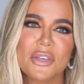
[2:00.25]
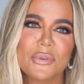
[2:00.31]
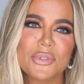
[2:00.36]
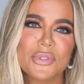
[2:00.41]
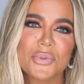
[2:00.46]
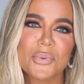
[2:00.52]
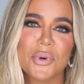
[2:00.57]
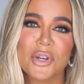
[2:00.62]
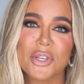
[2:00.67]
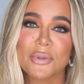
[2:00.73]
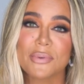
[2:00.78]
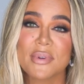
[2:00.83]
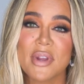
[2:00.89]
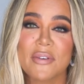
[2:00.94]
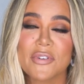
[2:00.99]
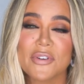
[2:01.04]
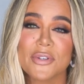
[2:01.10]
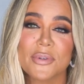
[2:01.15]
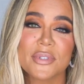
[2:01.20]
you swore you'd
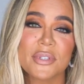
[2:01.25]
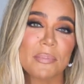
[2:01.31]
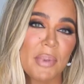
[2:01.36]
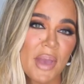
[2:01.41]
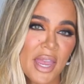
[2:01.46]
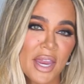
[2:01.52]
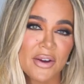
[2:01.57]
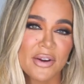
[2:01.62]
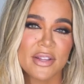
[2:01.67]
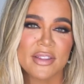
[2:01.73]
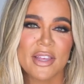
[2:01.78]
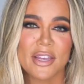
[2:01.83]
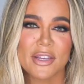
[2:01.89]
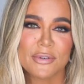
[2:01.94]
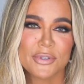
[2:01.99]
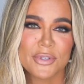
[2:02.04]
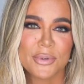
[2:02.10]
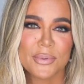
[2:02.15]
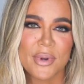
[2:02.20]
never do as a parent that
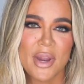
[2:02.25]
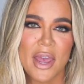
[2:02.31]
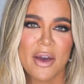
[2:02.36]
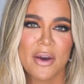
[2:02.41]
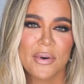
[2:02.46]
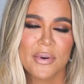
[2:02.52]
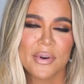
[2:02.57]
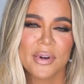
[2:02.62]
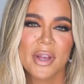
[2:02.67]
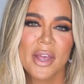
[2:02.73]
you do now?